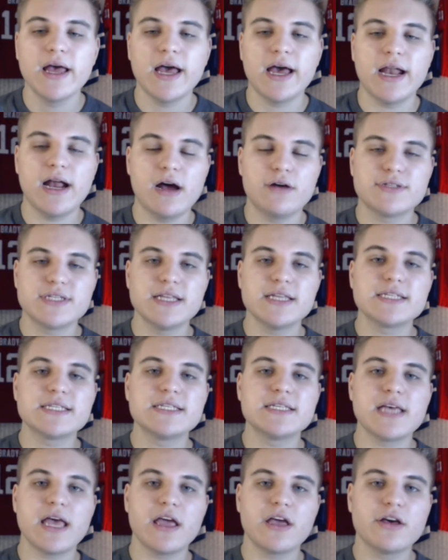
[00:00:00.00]
and I would say this
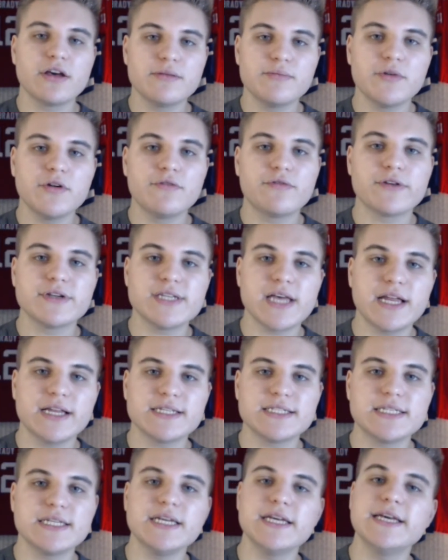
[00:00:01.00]
is a good move for
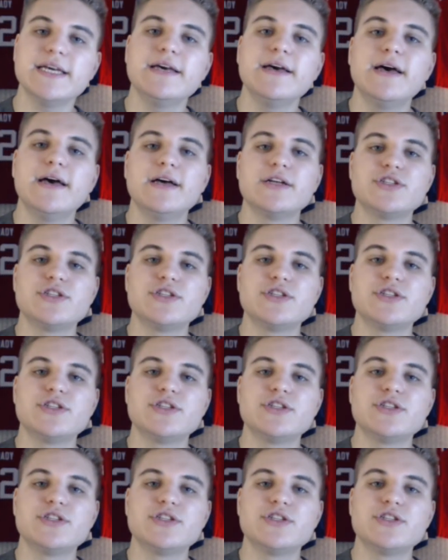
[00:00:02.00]
Tennessee